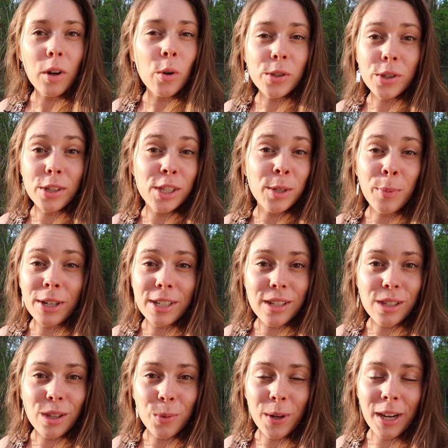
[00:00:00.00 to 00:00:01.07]
Also
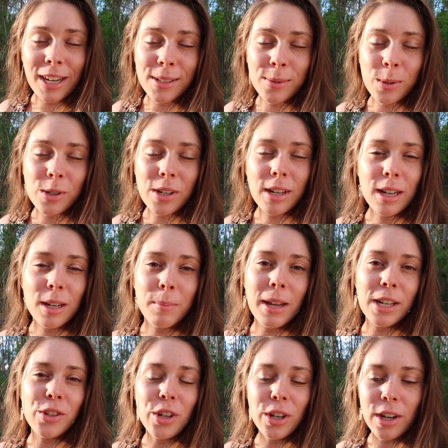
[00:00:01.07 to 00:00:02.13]
suppresses the weeds, which I didn't
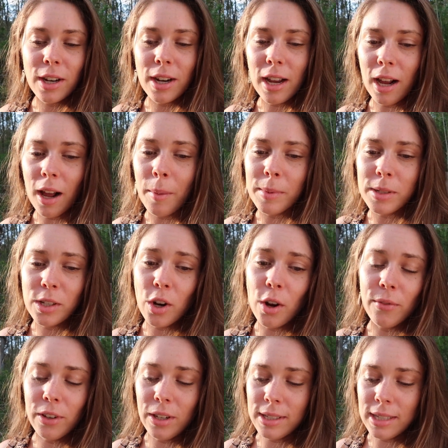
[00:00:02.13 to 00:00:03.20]
mention. Um, it's an
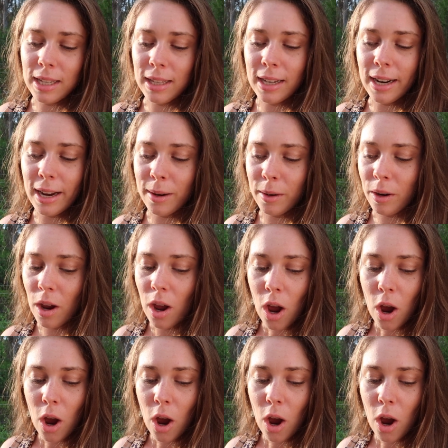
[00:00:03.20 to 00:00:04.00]
obvious thing that I